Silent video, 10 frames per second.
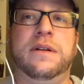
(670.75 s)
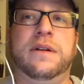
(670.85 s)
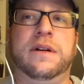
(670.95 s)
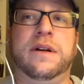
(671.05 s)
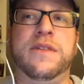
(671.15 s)

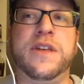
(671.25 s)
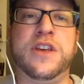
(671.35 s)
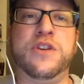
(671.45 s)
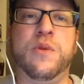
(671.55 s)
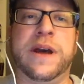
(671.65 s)
the
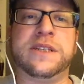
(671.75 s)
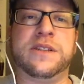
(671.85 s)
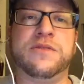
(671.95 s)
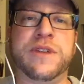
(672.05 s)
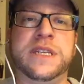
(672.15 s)
US
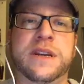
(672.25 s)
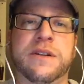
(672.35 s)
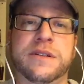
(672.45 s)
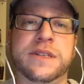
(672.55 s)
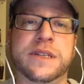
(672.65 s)

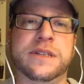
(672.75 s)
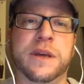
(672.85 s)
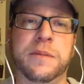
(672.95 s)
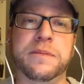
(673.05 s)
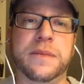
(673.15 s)
3-tiered
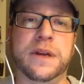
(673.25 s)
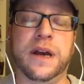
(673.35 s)
system,